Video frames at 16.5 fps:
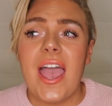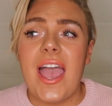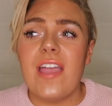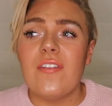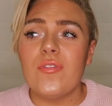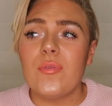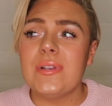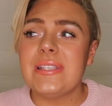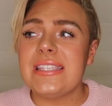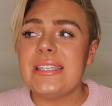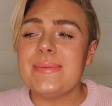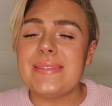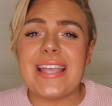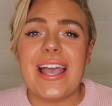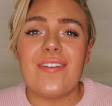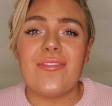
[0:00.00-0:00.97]
Everyone
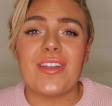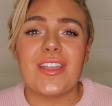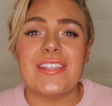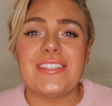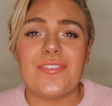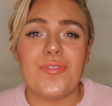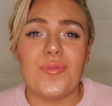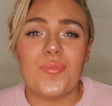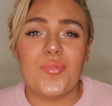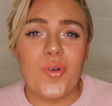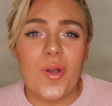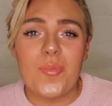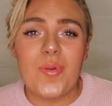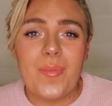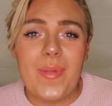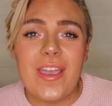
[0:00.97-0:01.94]
seems to have like a different
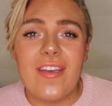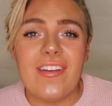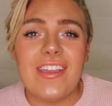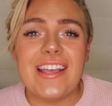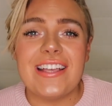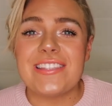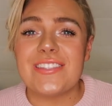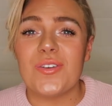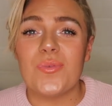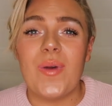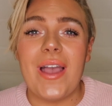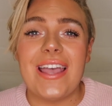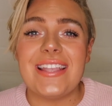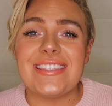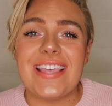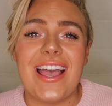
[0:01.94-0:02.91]
problem area as to
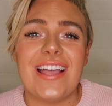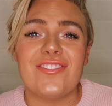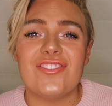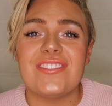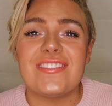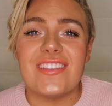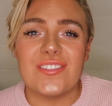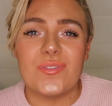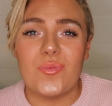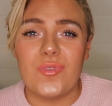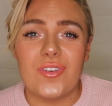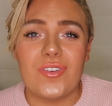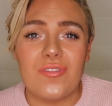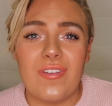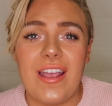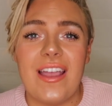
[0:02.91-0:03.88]
where tan just doesn't
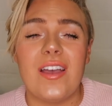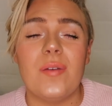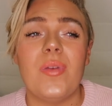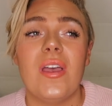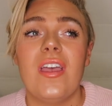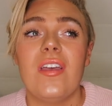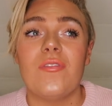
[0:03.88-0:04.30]
want to grab.